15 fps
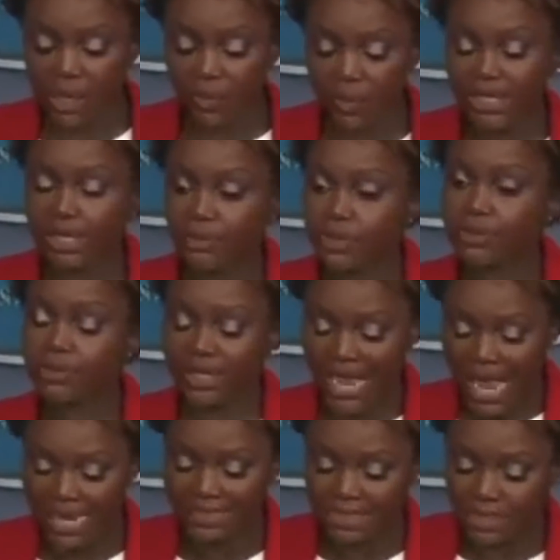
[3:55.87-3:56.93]
what he was
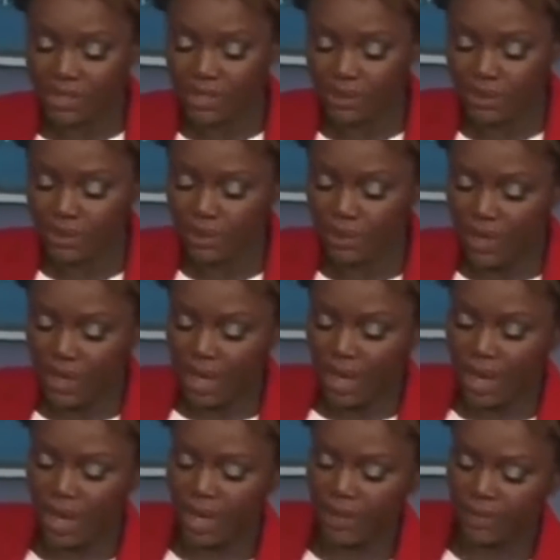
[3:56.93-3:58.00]
reacting to
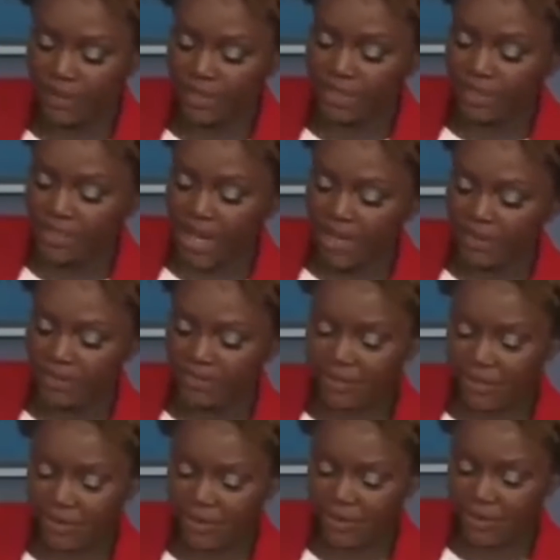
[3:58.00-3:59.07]
was the dollar
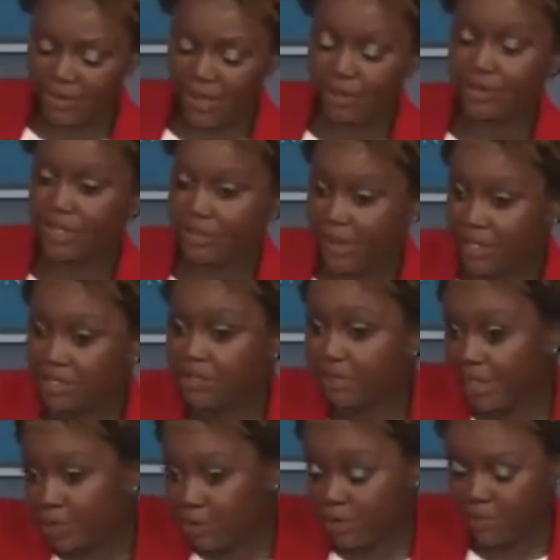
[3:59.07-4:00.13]
figure that was mentioned,
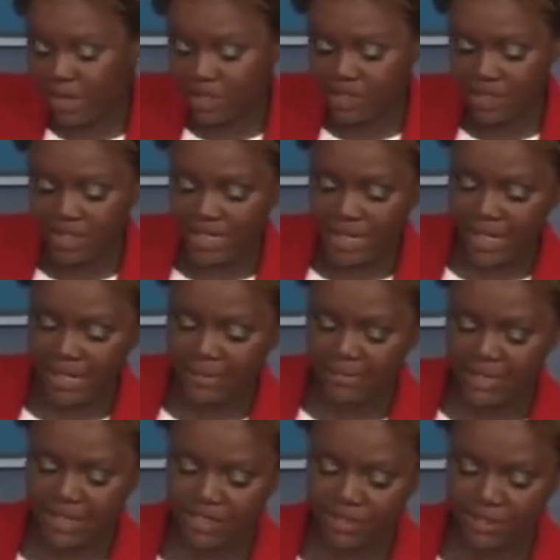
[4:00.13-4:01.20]
that you mentioned to
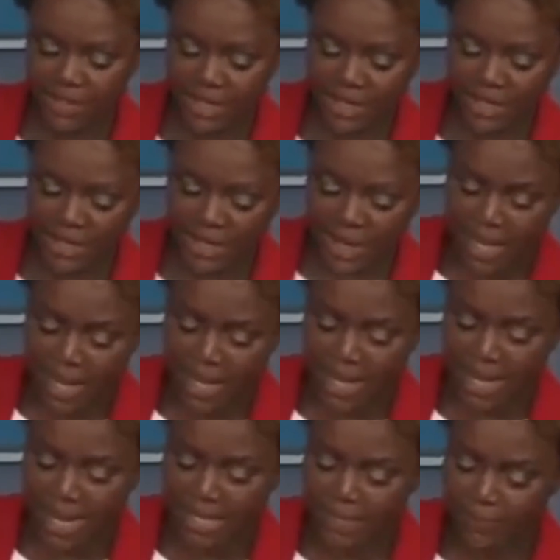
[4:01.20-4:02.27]
him yesterday.
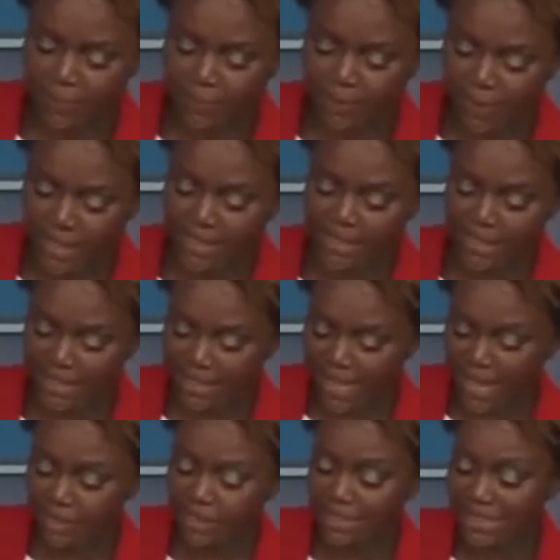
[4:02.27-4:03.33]
As press
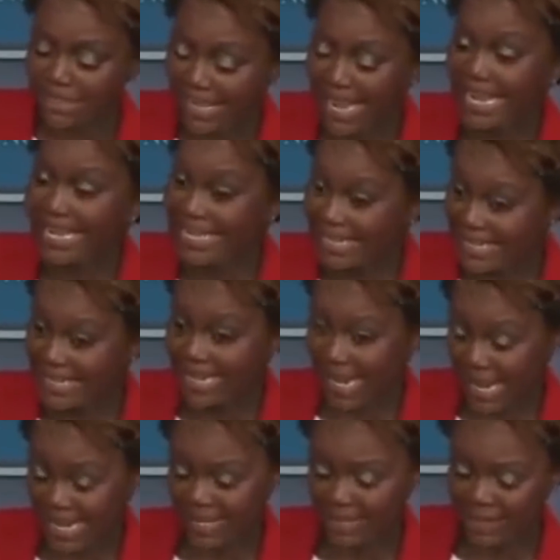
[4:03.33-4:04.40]
accounts to date
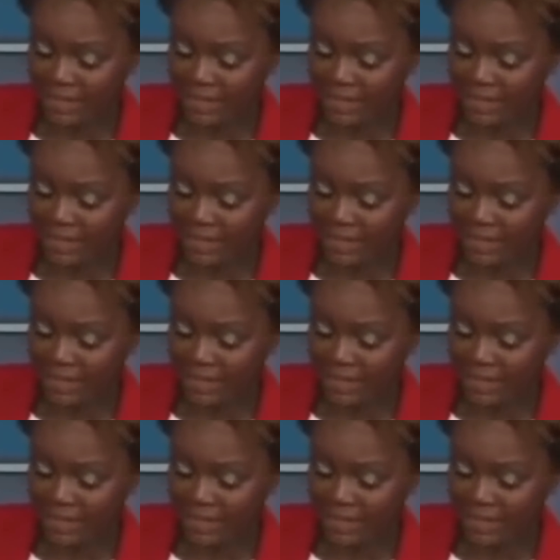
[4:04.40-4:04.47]
indicate,